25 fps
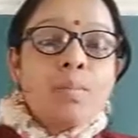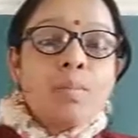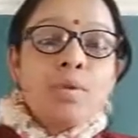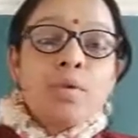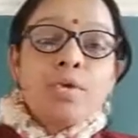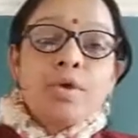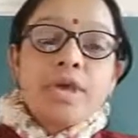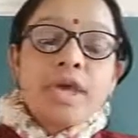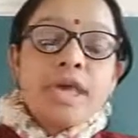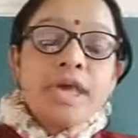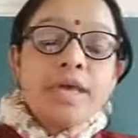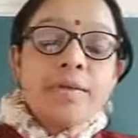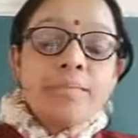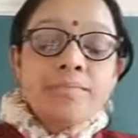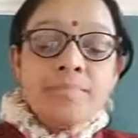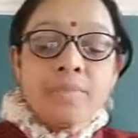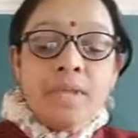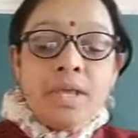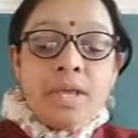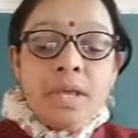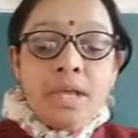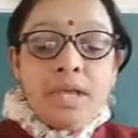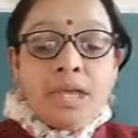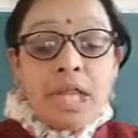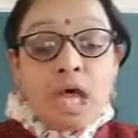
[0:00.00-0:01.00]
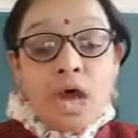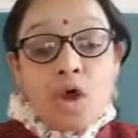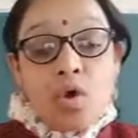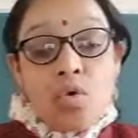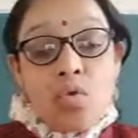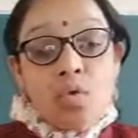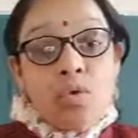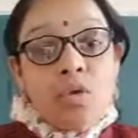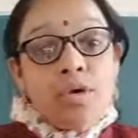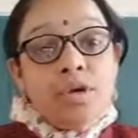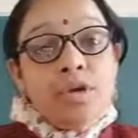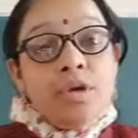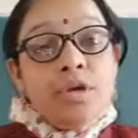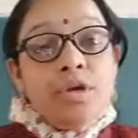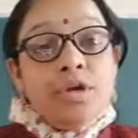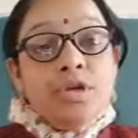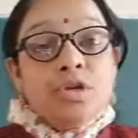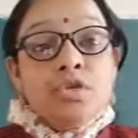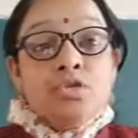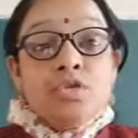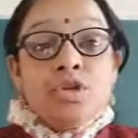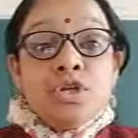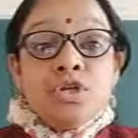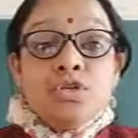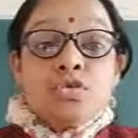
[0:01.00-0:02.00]
Okay, now
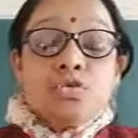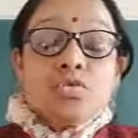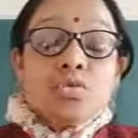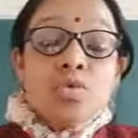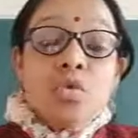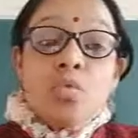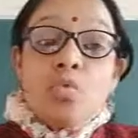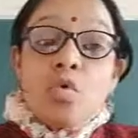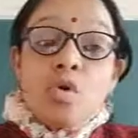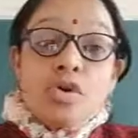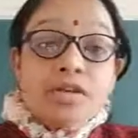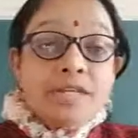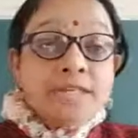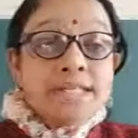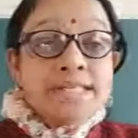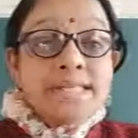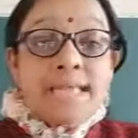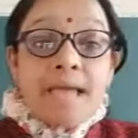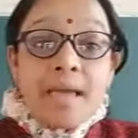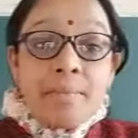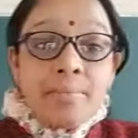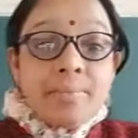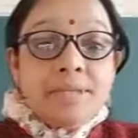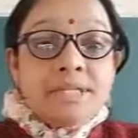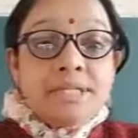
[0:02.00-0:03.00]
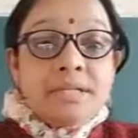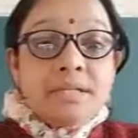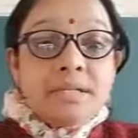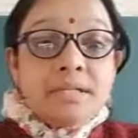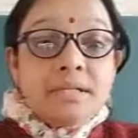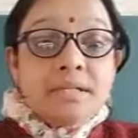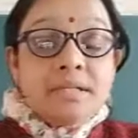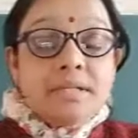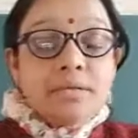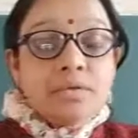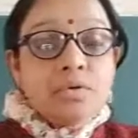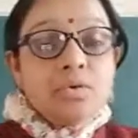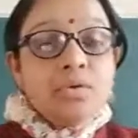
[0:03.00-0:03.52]
you need to know what is capital.